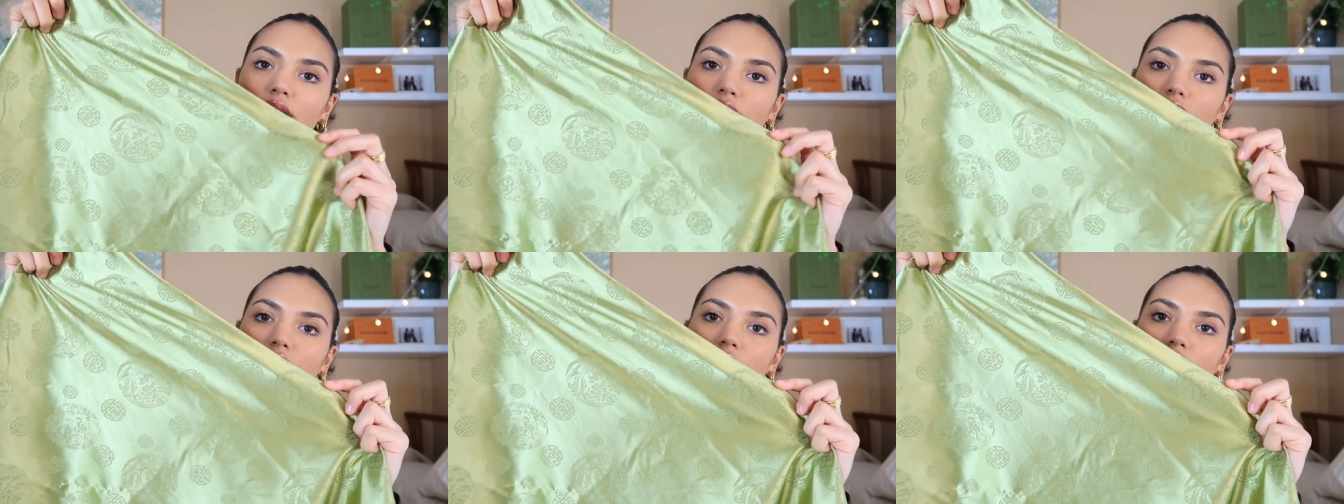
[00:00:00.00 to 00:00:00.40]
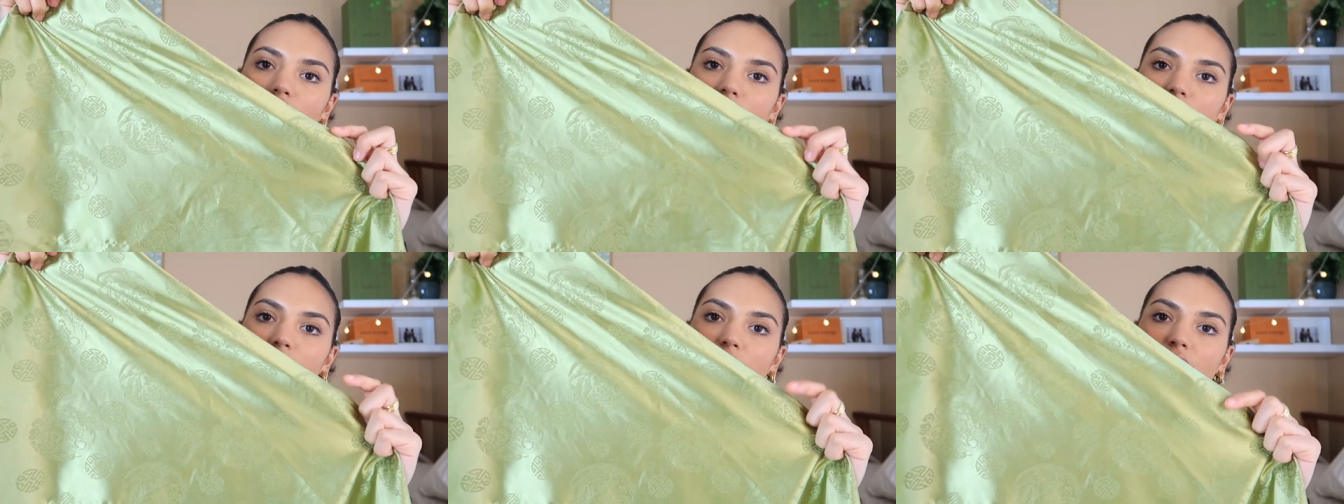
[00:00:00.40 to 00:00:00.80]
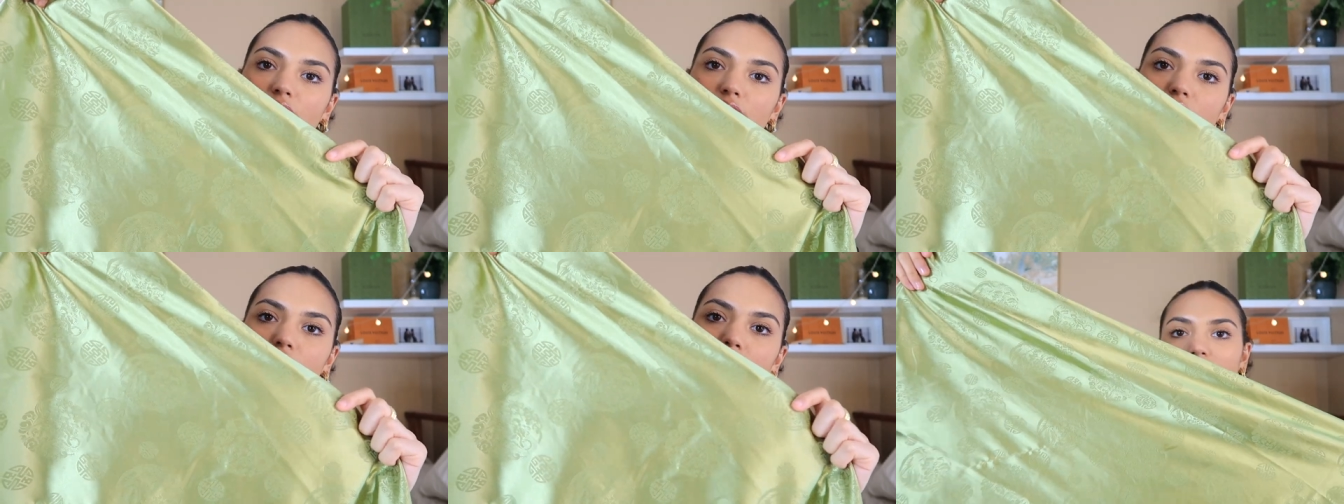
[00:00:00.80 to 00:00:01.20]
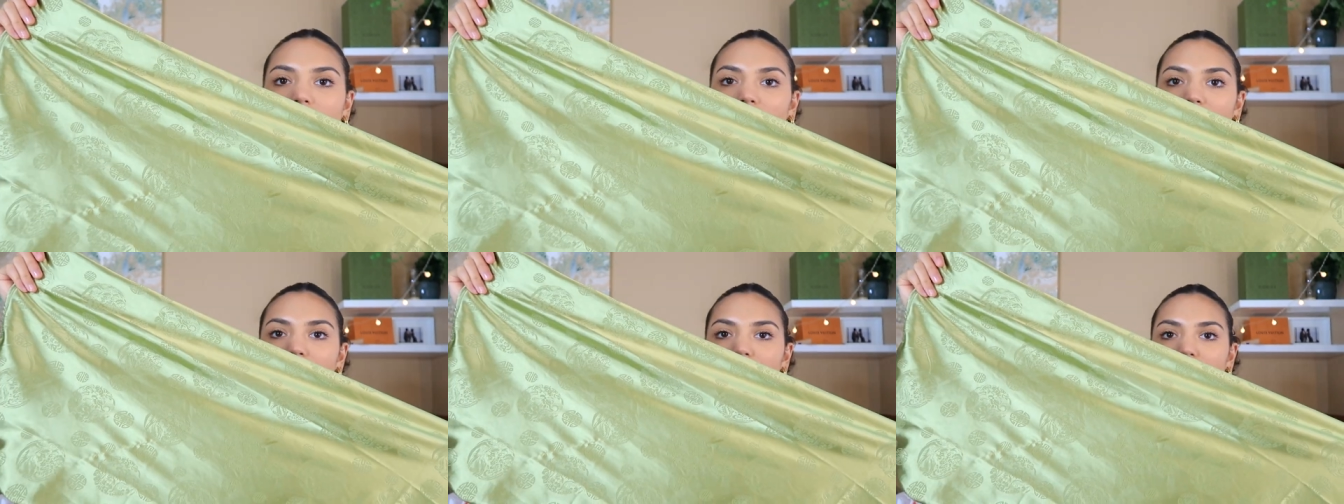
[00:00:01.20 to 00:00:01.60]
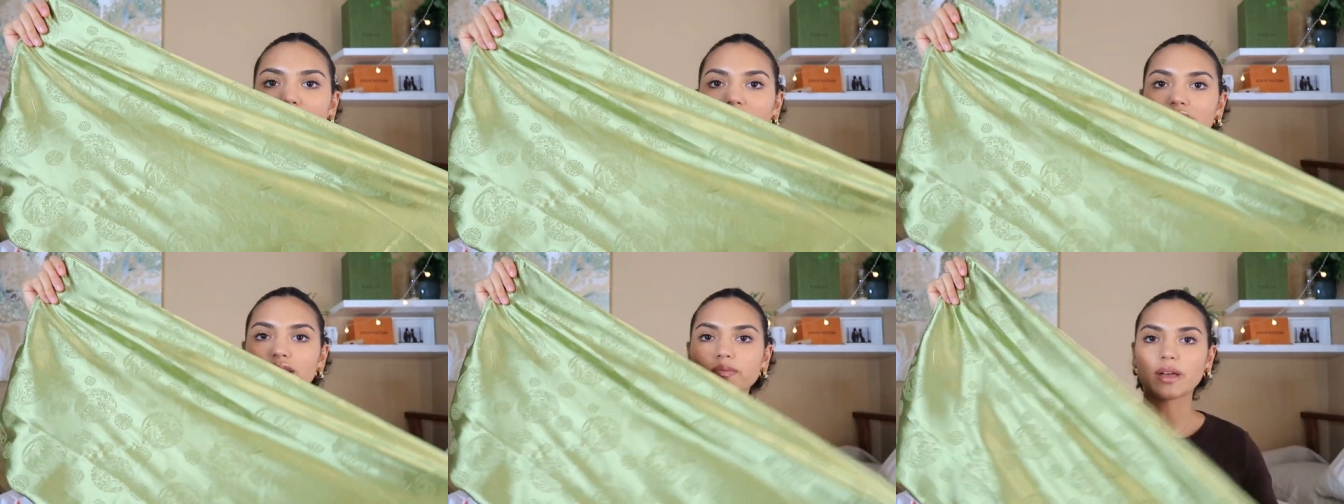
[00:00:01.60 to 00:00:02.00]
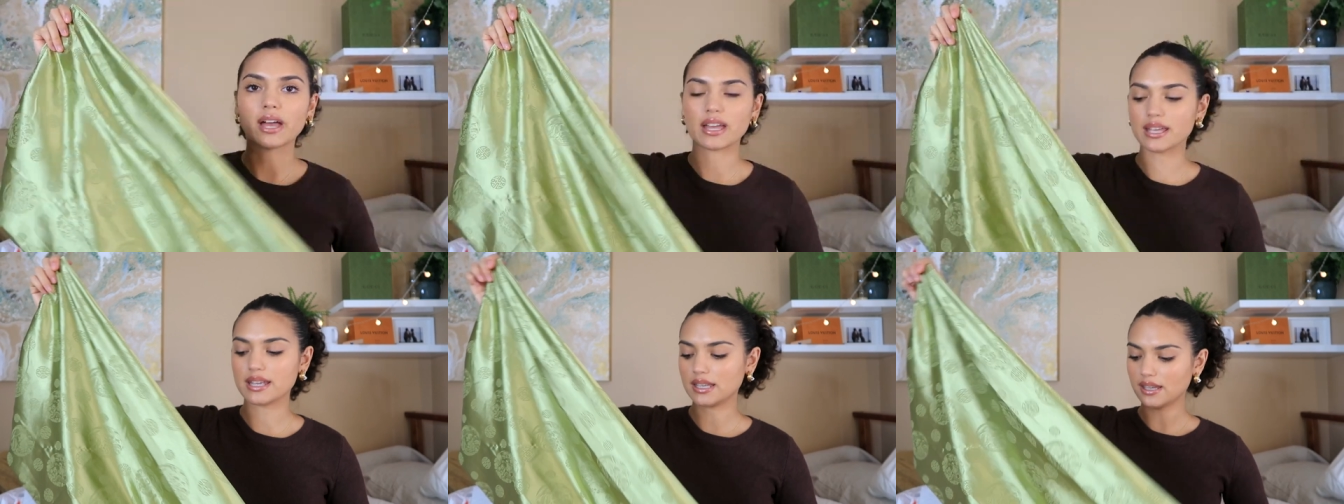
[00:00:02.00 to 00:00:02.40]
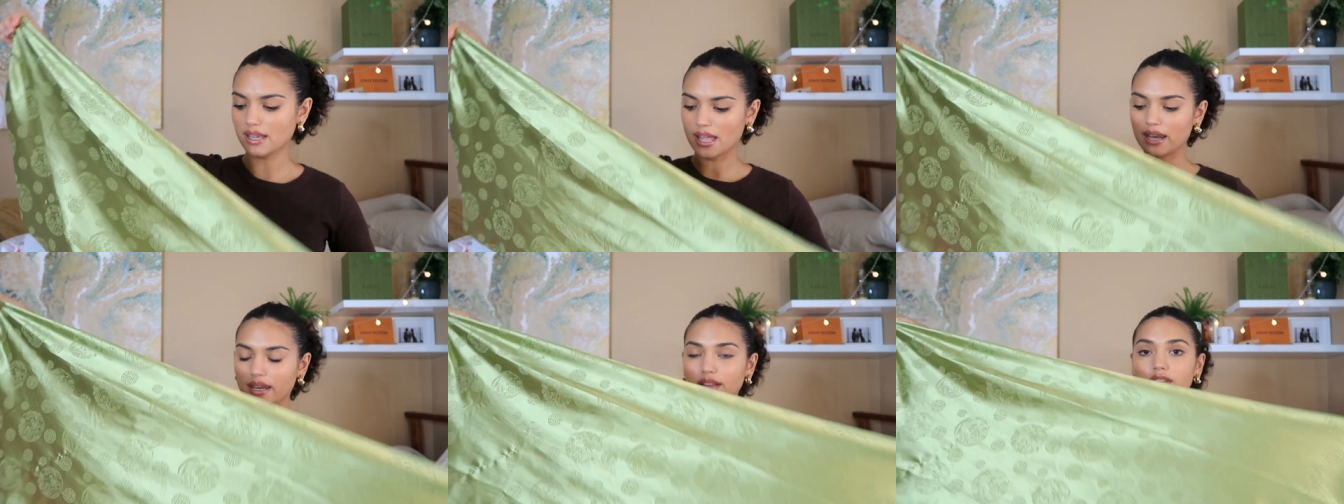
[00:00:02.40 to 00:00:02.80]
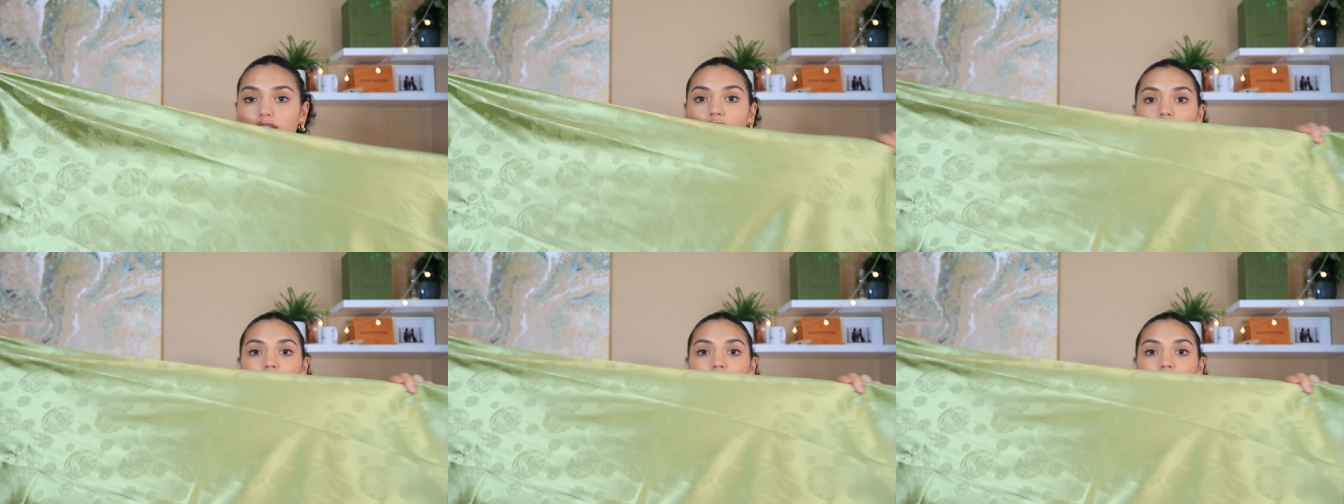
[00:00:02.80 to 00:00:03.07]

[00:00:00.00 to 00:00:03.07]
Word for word: and it's got this pattern. It's Asian inspired and it's